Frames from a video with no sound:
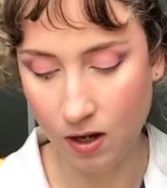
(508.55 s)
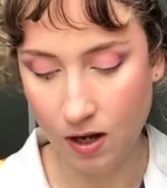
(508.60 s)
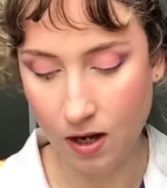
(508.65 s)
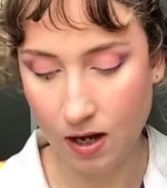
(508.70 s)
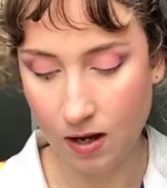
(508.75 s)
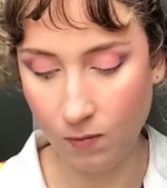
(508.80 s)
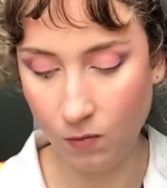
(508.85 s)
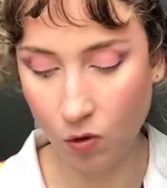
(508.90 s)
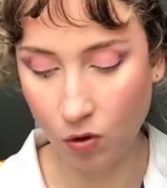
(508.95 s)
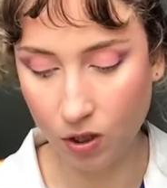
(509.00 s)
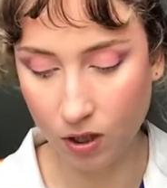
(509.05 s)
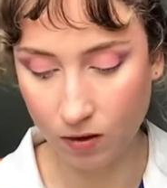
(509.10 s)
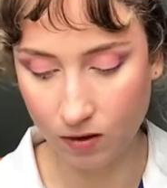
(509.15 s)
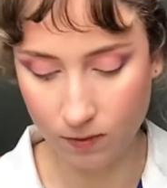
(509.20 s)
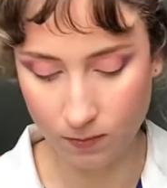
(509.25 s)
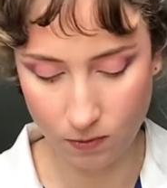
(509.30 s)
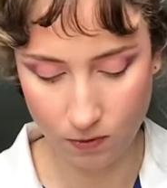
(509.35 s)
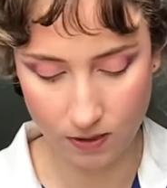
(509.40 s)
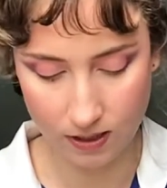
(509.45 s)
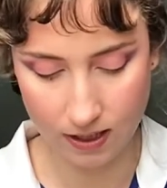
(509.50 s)
I'm not going to
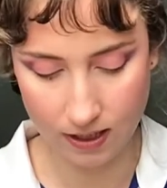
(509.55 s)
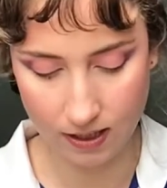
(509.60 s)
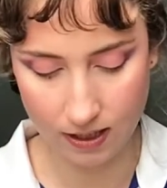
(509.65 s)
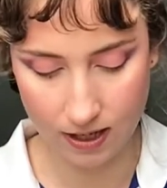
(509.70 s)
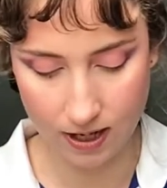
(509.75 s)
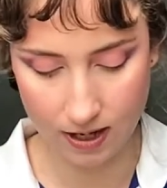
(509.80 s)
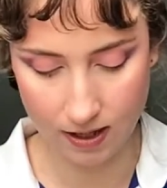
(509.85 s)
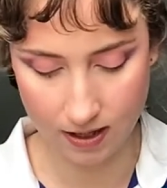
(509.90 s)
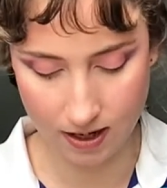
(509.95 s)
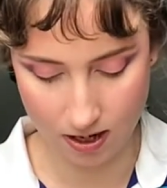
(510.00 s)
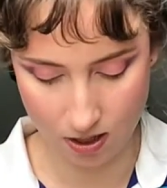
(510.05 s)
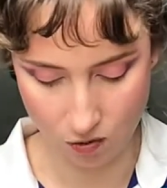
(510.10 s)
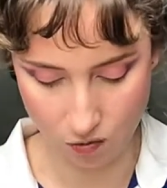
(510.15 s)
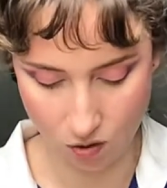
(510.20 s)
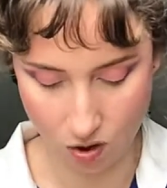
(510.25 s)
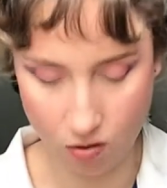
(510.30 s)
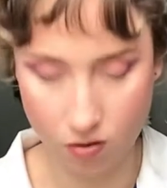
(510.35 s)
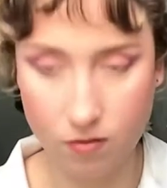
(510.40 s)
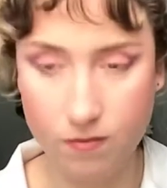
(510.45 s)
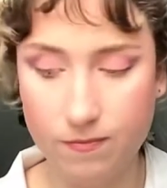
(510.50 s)
put any eyeliner
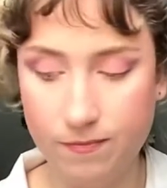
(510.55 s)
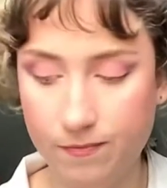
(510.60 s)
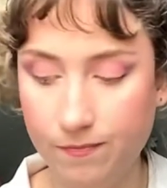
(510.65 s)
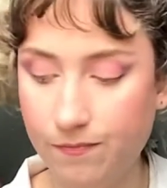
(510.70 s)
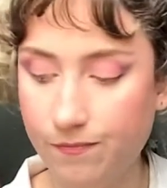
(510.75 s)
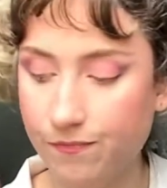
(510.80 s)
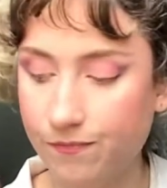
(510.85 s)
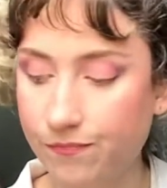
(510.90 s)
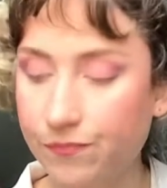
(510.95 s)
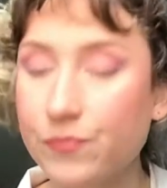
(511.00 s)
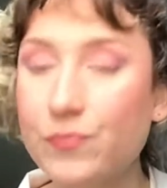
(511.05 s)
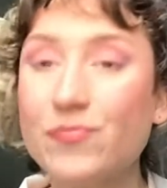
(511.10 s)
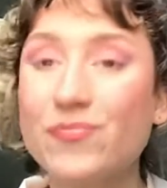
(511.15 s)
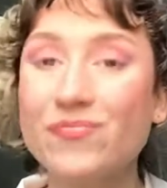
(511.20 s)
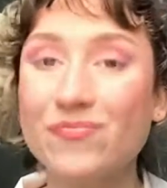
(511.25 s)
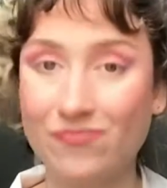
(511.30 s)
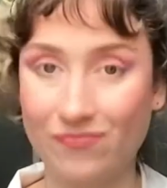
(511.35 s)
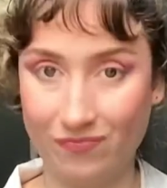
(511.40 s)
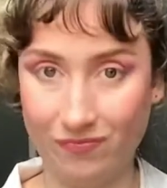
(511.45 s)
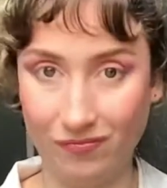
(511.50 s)
on.
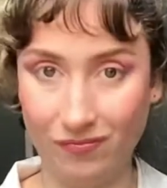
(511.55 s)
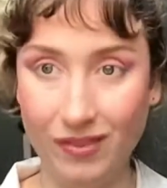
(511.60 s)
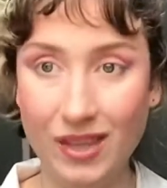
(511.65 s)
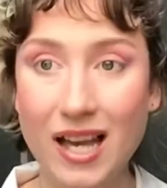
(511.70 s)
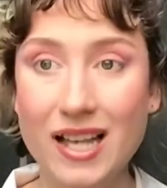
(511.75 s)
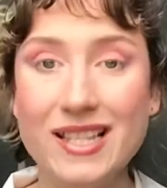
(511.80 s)
That's